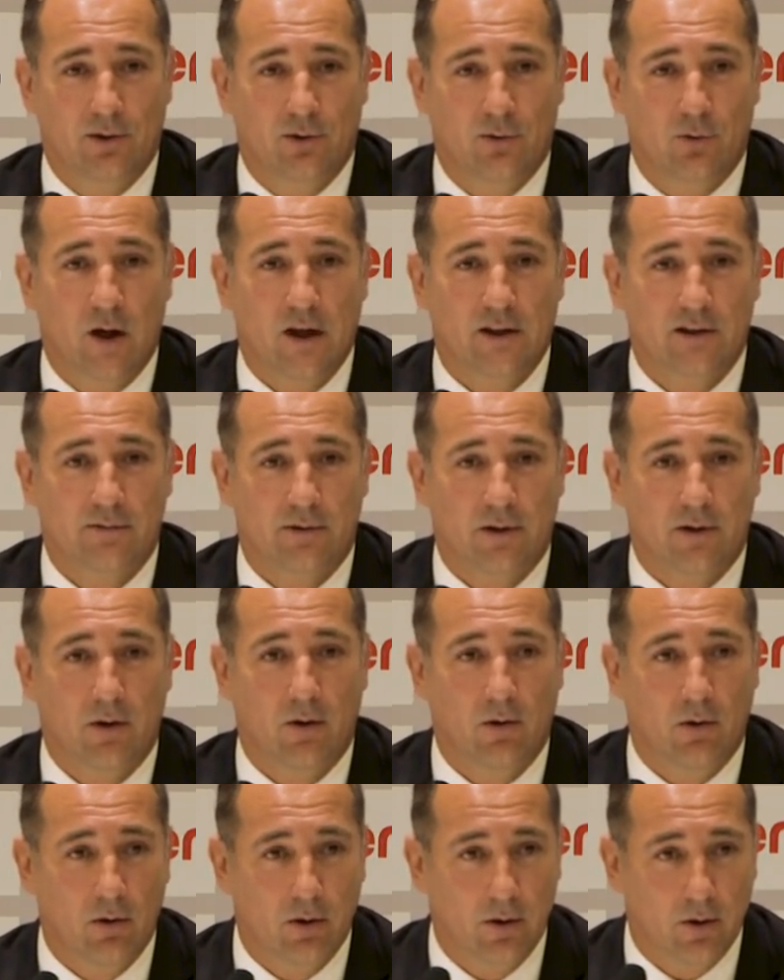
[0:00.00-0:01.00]
to answer
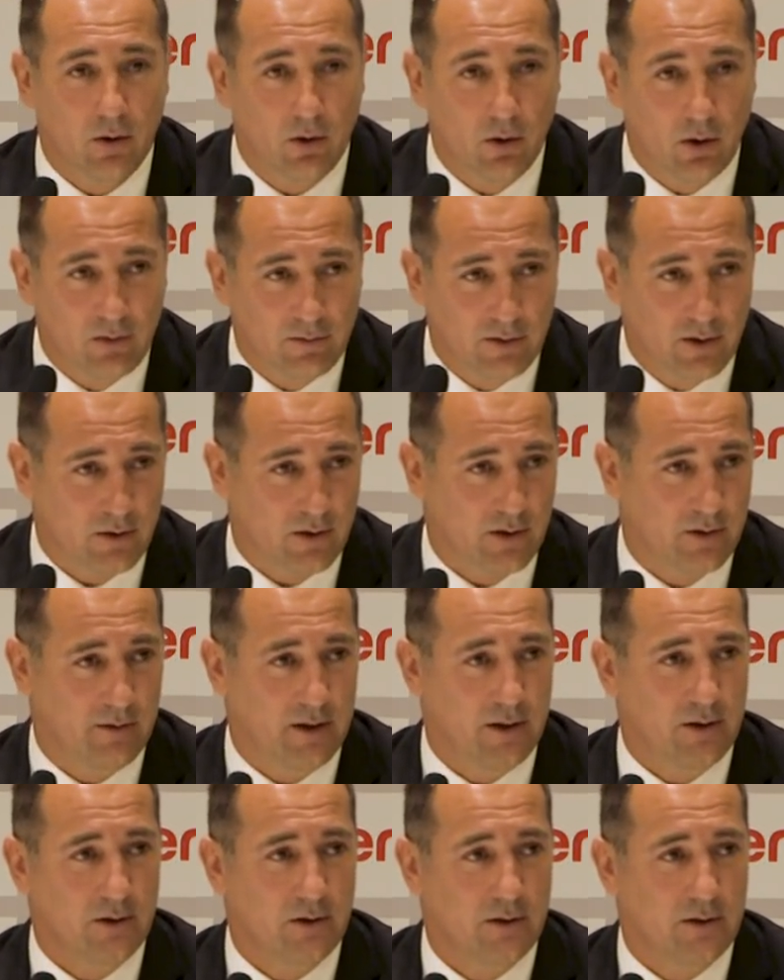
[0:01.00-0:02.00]
all of your
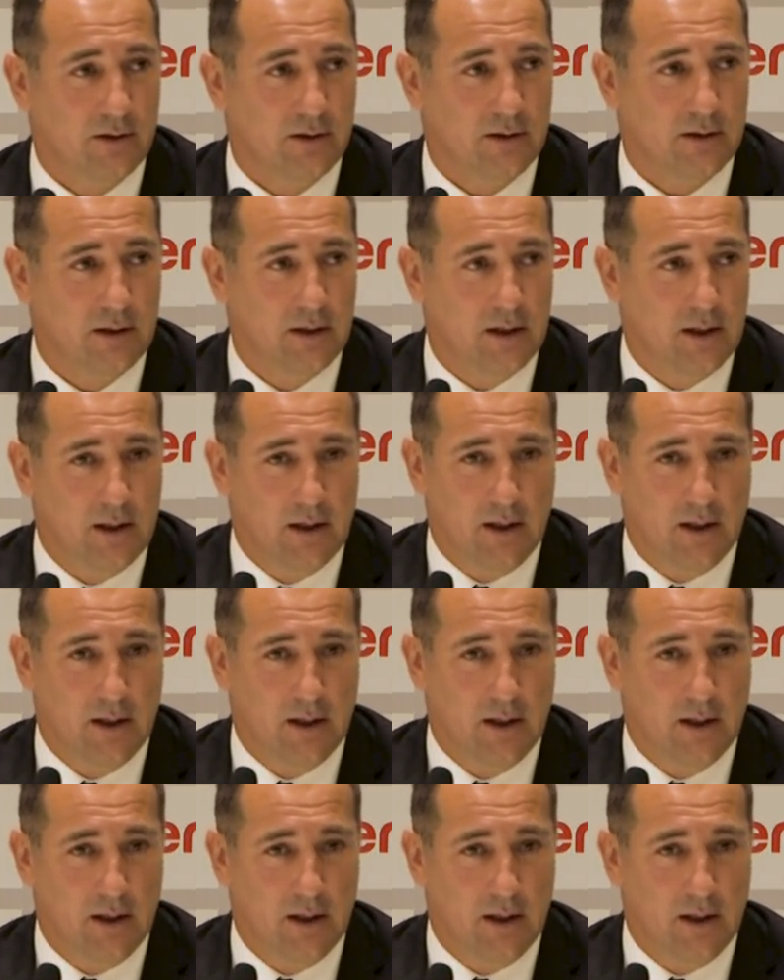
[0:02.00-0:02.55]
questions.